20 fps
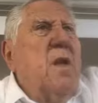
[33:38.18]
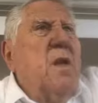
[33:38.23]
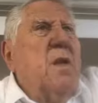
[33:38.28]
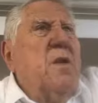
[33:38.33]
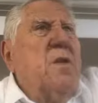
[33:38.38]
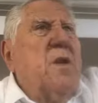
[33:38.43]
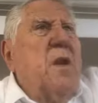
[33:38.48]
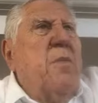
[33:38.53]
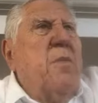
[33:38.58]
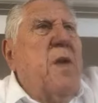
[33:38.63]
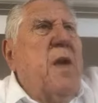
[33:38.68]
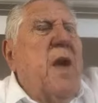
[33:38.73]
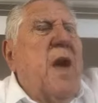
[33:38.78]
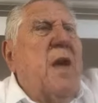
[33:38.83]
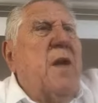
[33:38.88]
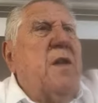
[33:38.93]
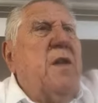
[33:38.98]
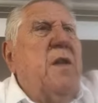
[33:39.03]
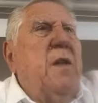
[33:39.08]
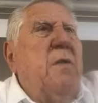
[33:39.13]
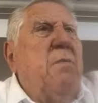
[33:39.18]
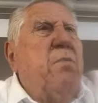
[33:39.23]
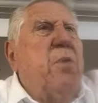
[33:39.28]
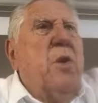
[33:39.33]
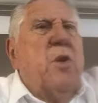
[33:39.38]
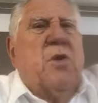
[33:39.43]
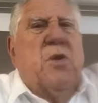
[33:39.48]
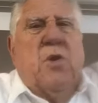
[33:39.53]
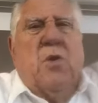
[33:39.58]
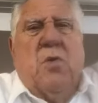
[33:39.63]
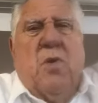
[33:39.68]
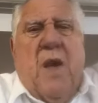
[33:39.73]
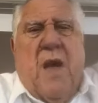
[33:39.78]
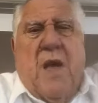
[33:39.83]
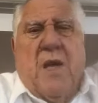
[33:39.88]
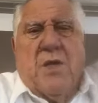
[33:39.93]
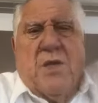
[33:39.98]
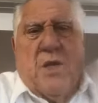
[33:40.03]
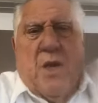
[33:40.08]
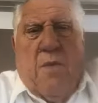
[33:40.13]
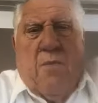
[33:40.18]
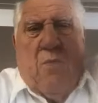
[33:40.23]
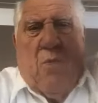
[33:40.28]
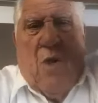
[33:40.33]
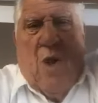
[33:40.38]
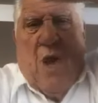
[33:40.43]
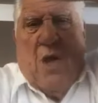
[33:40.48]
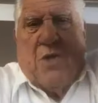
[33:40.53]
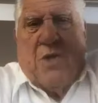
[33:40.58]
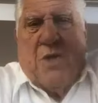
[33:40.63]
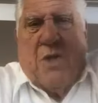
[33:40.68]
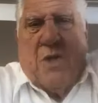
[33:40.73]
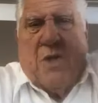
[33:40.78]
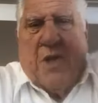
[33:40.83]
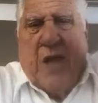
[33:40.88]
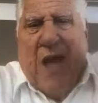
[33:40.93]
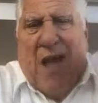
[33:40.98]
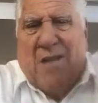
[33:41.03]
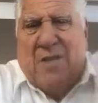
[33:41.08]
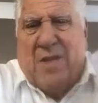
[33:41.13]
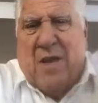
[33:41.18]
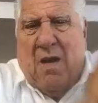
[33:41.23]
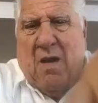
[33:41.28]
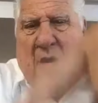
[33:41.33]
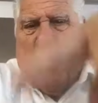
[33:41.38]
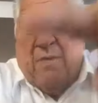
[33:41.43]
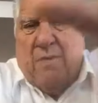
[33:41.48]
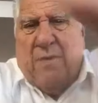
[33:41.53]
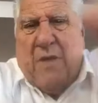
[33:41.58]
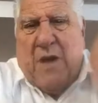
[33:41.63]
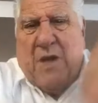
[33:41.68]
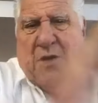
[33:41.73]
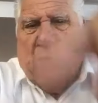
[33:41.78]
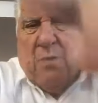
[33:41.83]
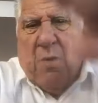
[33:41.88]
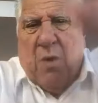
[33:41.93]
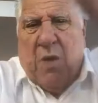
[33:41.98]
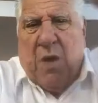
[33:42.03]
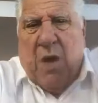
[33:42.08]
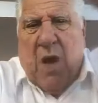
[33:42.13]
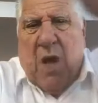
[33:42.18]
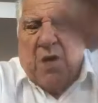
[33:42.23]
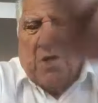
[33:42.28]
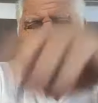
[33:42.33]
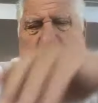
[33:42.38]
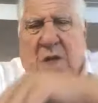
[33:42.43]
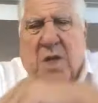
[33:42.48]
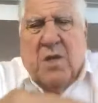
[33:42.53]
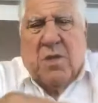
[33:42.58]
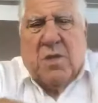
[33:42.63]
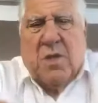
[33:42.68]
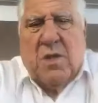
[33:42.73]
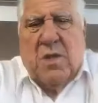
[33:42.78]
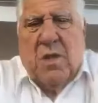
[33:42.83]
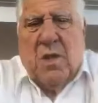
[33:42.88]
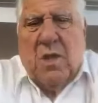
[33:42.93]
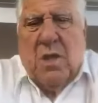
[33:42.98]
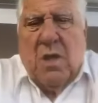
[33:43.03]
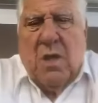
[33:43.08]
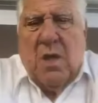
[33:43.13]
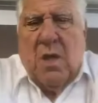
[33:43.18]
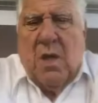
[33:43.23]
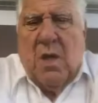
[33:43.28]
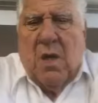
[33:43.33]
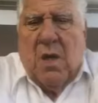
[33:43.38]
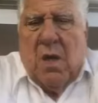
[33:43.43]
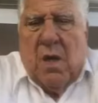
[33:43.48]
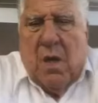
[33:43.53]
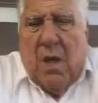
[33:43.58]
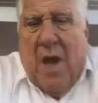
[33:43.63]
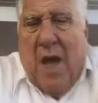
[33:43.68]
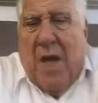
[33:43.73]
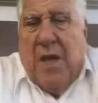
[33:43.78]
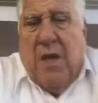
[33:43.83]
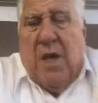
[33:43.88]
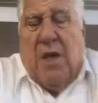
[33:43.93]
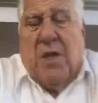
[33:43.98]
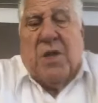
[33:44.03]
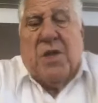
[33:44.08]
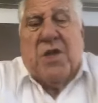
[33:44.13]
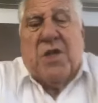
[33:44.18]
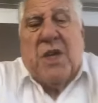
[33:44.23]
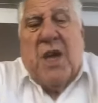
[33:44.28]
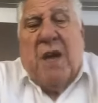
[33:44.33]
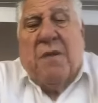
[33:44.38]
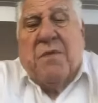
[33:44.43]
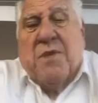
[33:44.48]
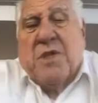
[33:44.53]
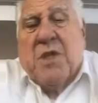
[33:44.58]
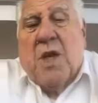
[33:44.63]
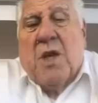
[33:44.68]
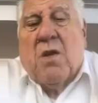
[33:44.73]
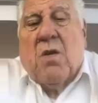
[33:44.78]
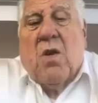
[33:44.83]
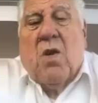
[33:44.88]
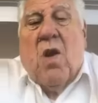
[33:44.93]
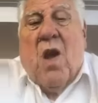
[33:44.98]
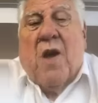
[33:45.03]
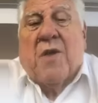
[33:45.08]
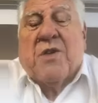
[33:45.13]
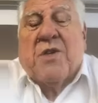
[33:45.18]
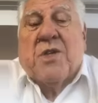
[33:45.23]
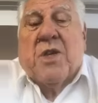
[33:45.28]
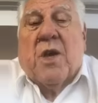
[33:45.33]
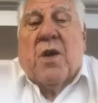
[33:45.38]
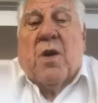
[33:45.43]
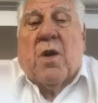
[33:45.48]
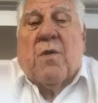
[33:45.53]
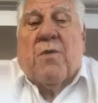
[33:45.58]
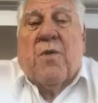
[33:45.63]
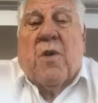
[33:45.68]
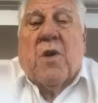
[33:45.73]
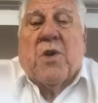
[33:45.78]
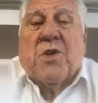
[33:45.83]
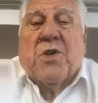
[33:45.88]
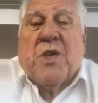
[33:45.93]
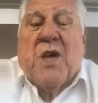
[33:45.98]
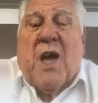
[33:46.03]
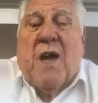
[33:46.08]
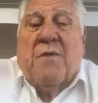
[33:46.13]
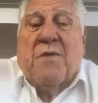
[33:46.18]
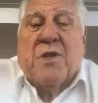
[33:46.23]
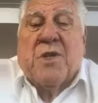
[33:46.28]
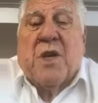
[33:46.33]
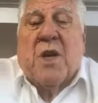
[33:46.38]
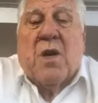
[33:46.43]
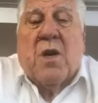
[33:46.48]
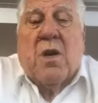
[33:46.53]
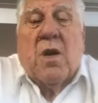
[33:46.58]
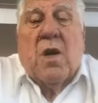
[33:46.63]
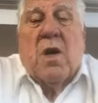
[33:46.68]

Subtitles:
Some of you got put two hands up. We're all sinners. Out there on Facebook, y'all sinners. Now, you're either a saved sinner or a lost sinner. And if you're a saved sinner,